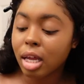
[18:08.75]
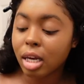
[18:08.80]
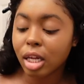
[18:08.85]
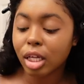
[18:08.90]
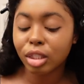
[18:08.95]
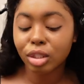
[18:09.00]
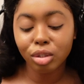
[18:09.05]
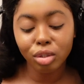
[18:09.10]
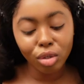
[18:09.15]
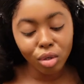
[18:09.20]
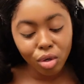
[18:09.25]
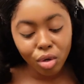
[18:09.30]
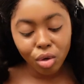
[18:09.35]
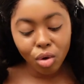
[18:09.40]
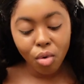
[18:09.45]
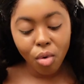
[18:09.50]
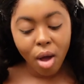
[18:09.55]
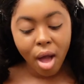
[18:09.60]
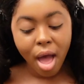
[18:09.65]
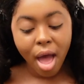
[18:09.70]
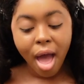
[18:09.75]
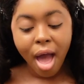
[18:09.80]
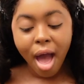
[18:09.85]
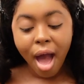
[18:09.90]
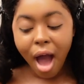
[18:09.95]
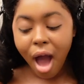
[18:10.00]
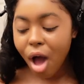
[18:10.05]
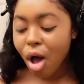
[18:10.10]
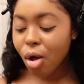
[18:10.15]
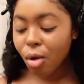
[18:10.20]
and then two,
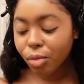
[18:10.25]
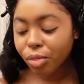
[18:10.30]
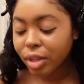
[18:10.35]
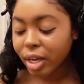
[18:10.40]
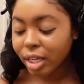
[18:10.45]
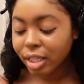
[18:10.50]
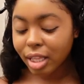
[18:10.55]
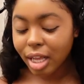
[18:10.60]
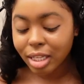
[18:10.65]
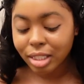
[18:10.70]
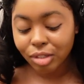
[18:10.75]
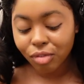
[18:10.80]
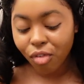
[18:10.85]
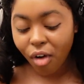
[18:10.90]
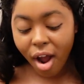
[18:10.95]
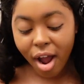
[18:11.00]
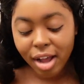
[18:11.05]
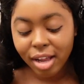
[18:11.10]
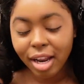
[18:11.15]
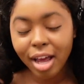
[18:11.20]
I don't think that's right.